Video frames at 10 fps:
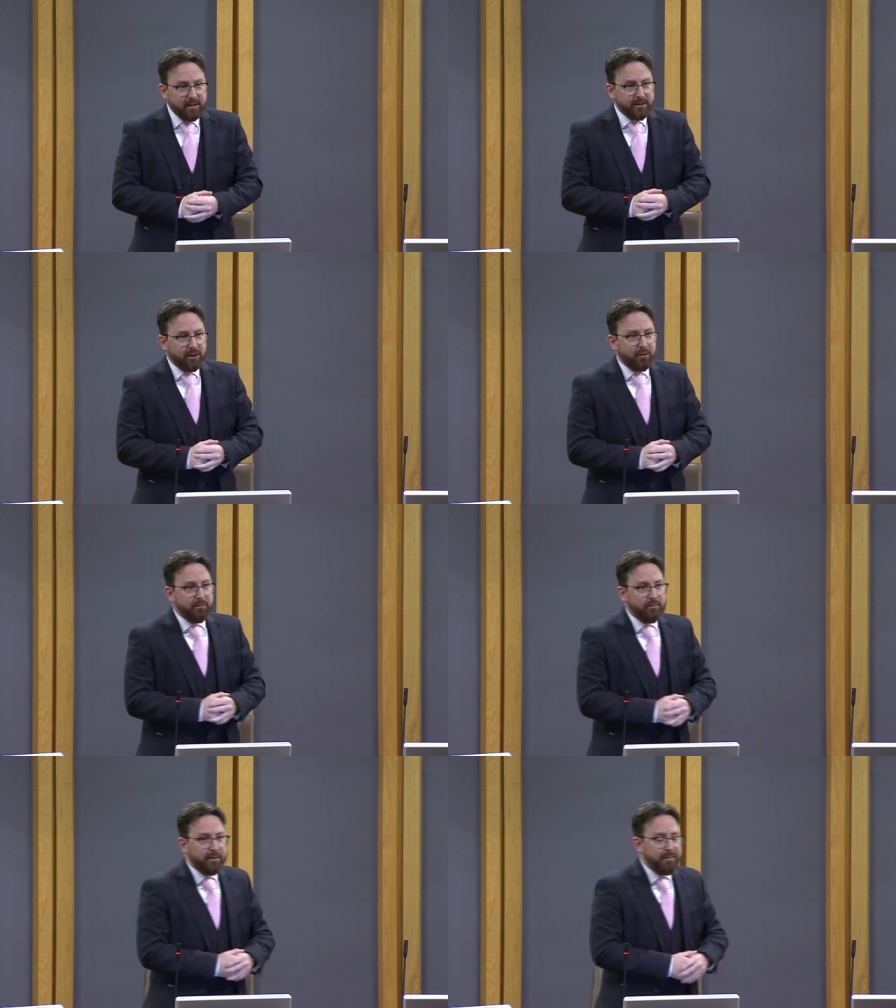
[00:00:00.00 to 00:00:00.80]

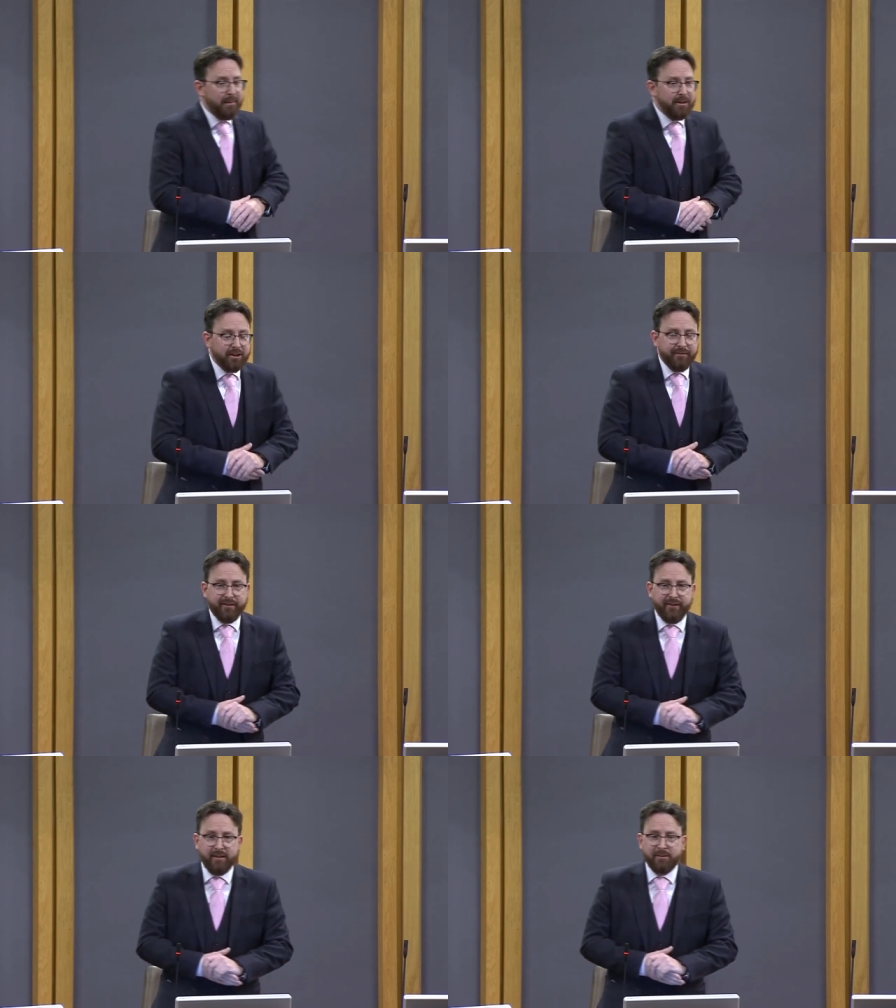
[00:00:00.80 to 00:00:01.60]
So the publisher of
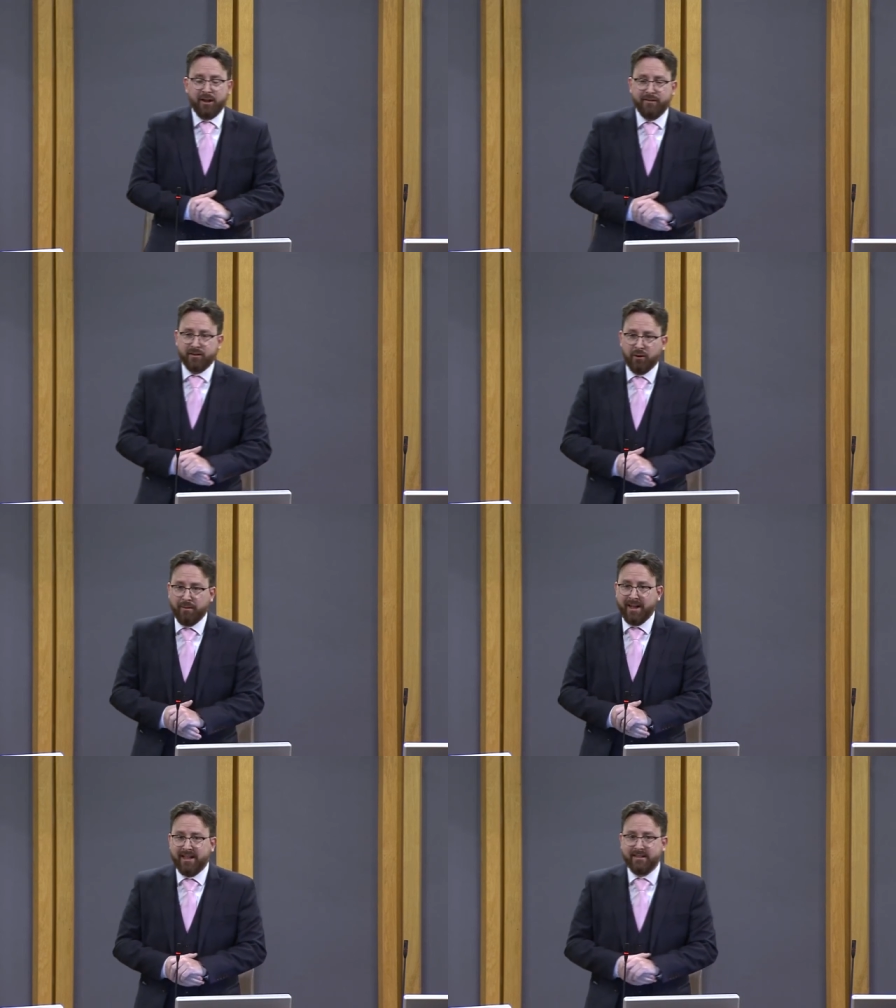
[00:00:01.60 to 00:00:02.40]
the Caerphilly Observer
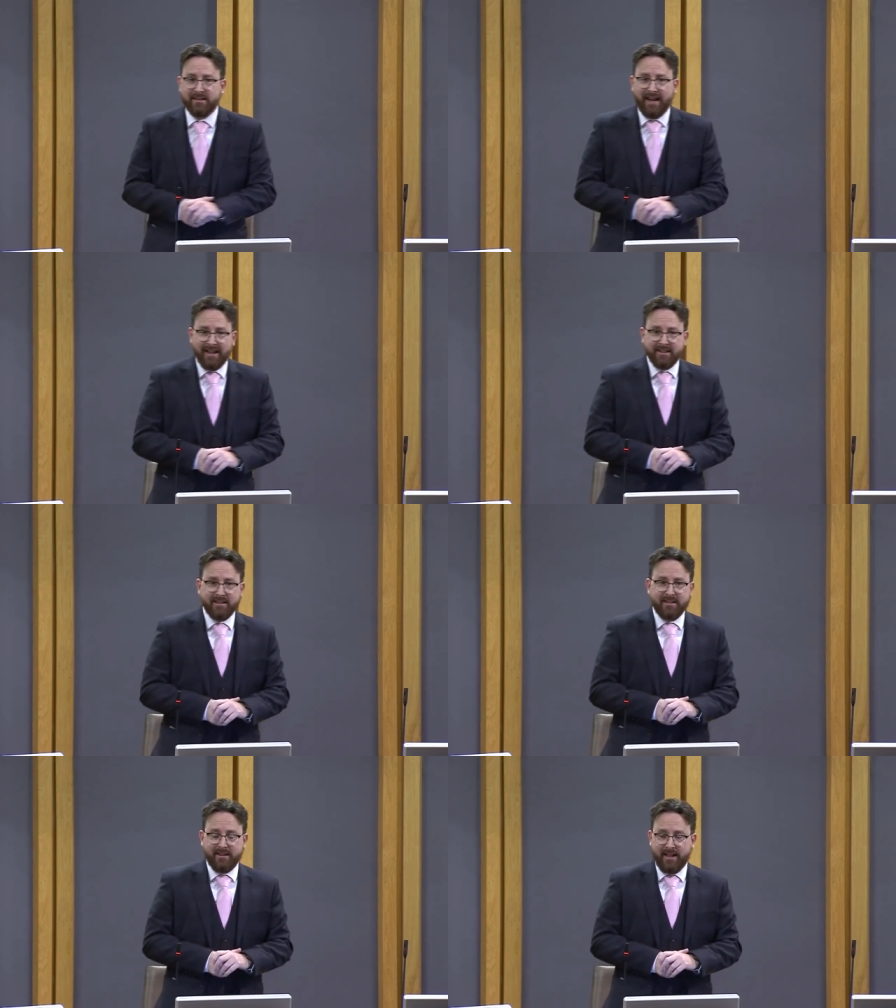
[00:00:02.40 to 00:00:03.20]
told me his
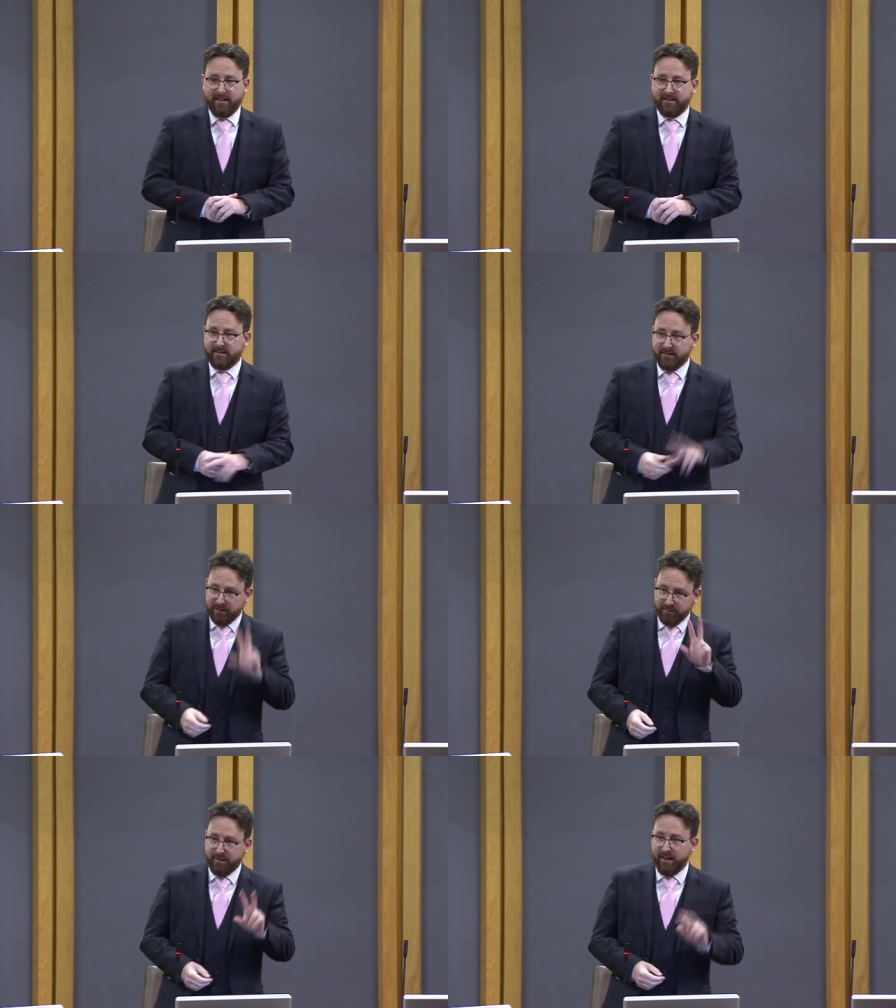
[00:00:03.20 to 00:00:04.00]
answer to this is
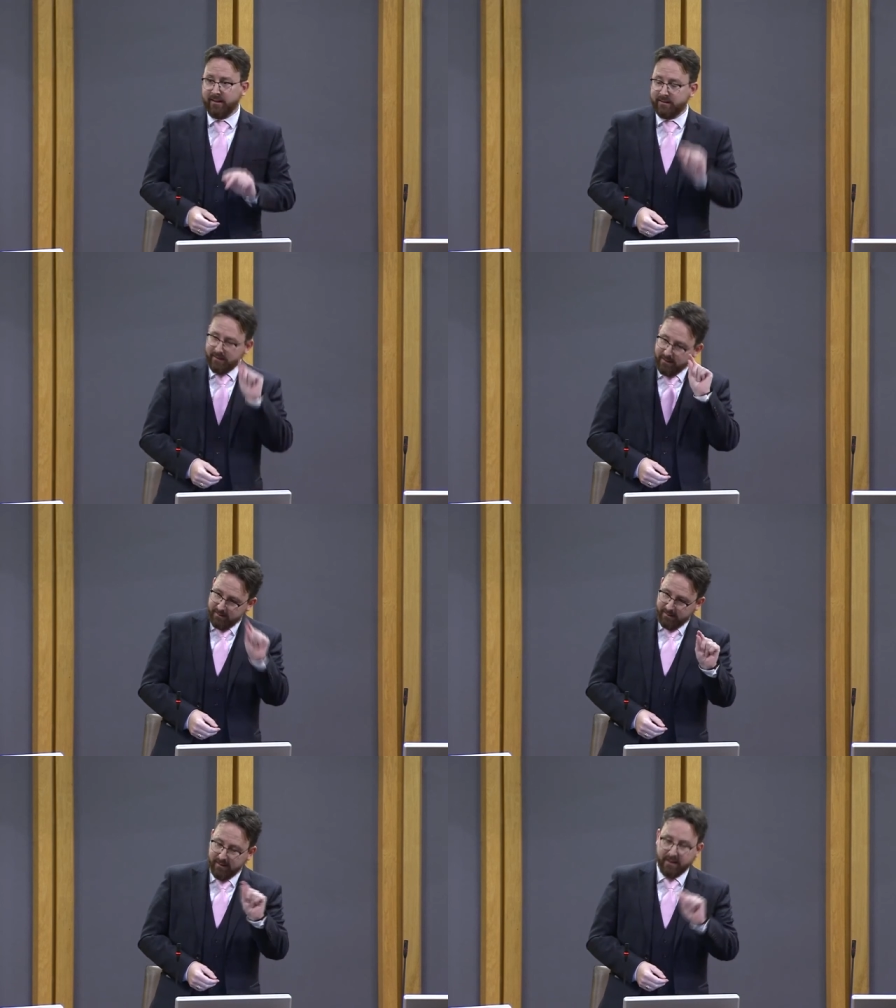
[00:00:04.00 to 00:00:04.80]
two things:
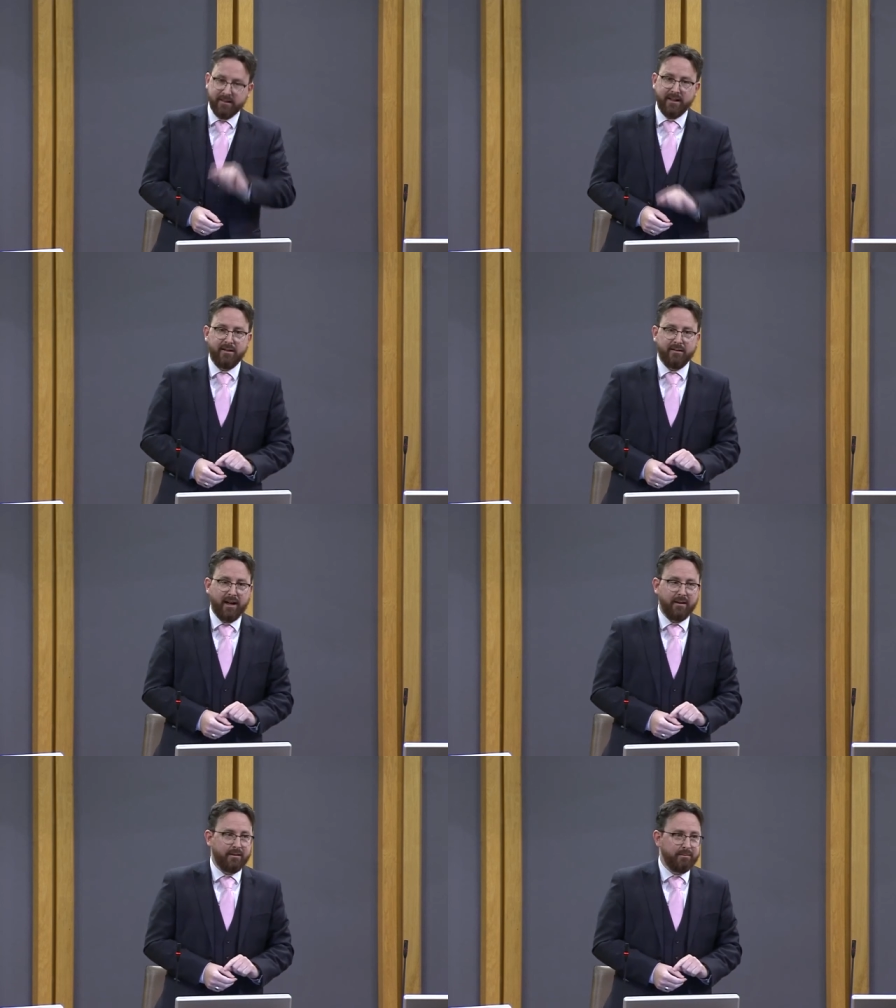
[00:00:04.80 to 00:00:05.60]
continue
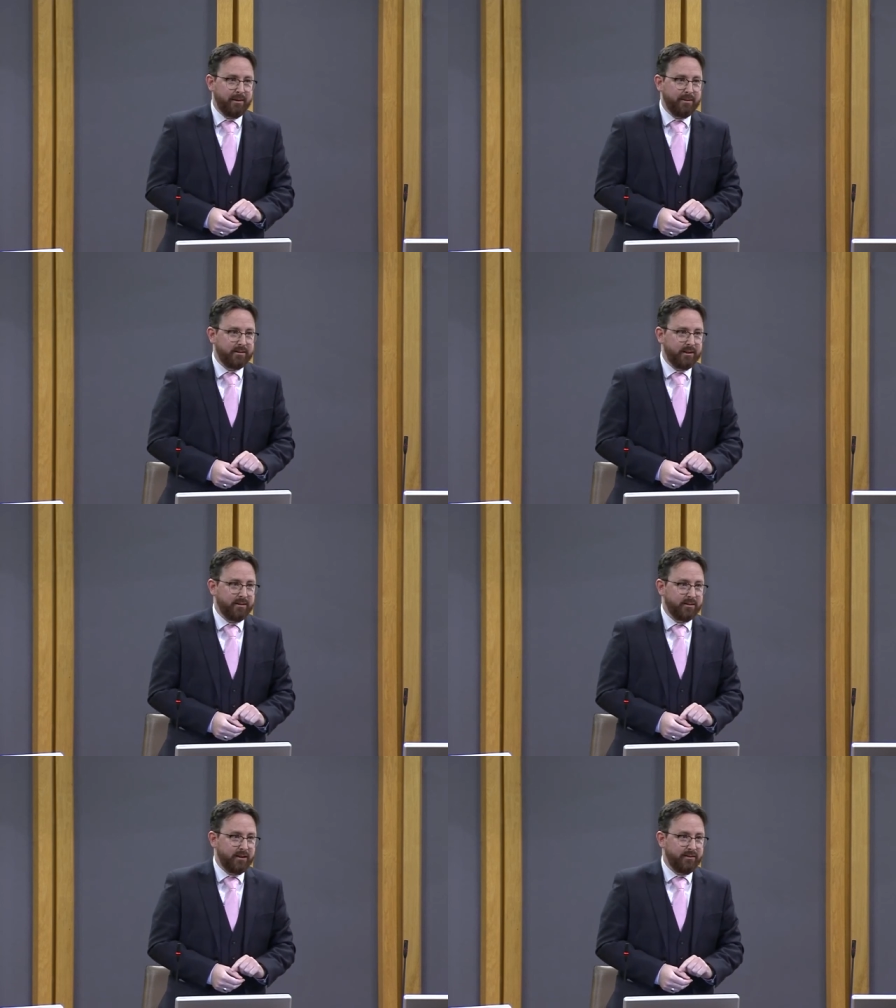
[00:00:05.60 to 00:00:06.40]
that public
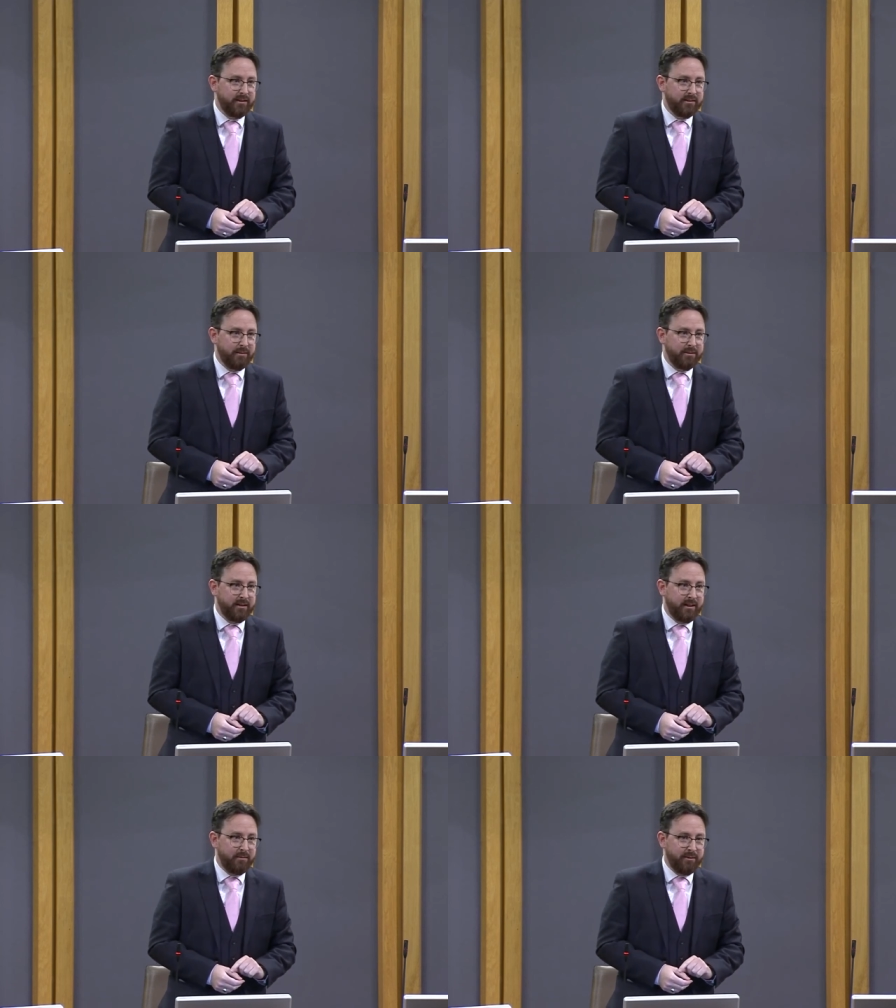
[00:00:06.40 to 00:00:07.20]
services
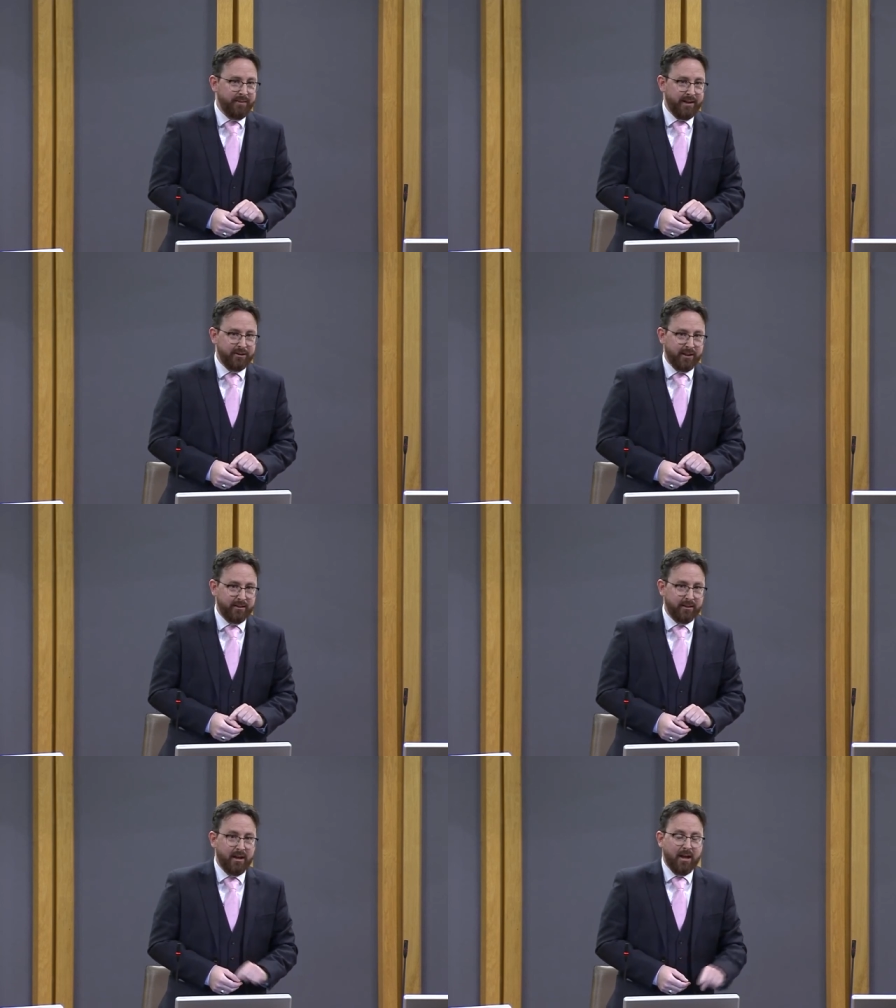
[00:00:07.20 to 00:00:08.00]
subsidy that we've mentioned,